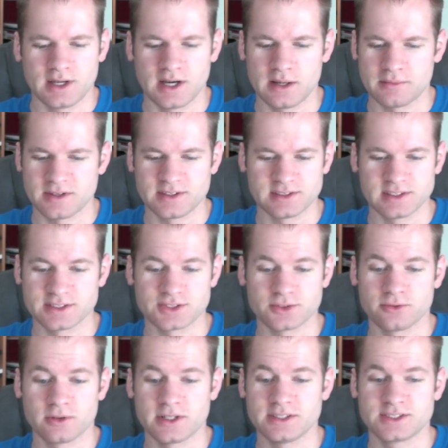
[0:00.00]
I think that's a
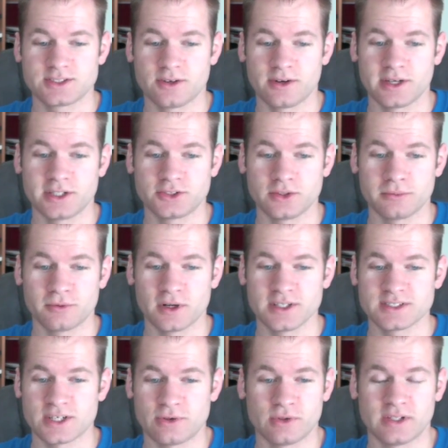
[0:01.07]
great starting entry
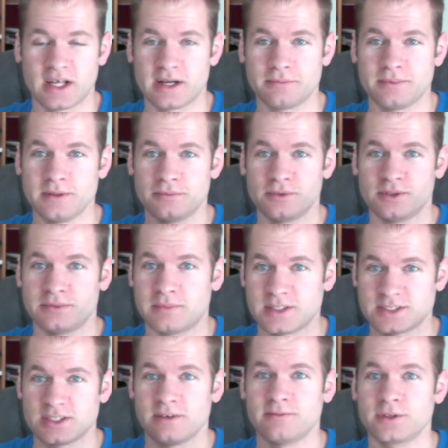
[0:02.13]
price. I know a lot of people and
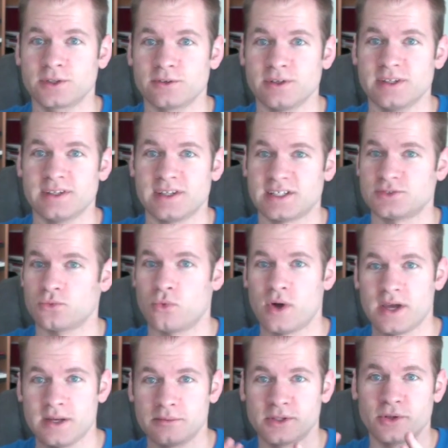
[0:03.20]
myself agree that that's
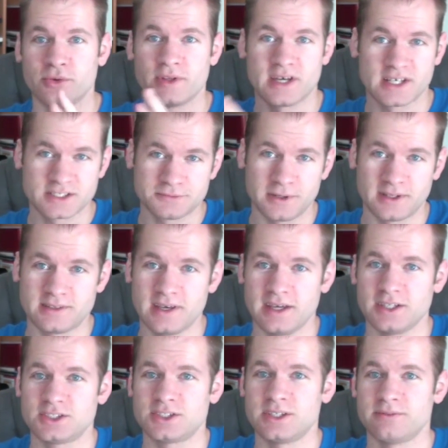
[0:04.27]
way below the
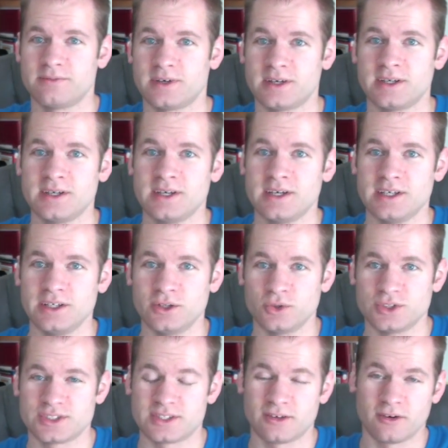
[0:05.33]
expectation of a, you know,
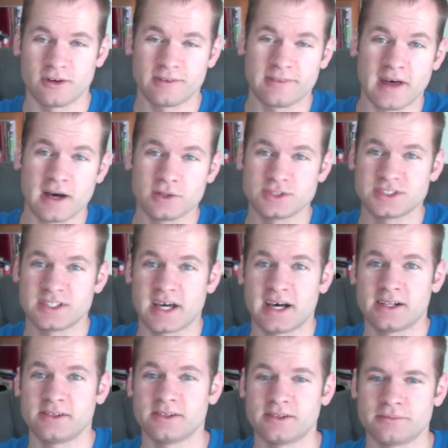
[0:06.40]
just under
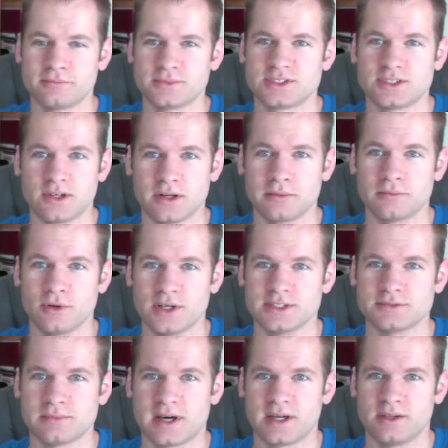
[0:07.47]
$1,000 starting
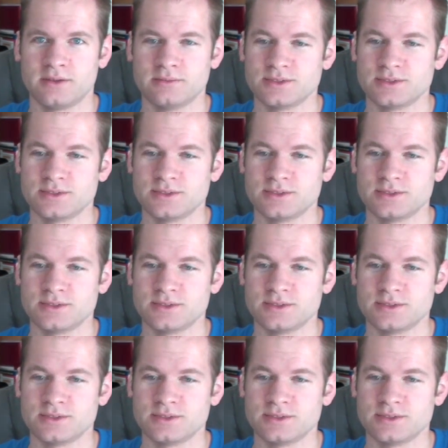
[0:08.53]
price model.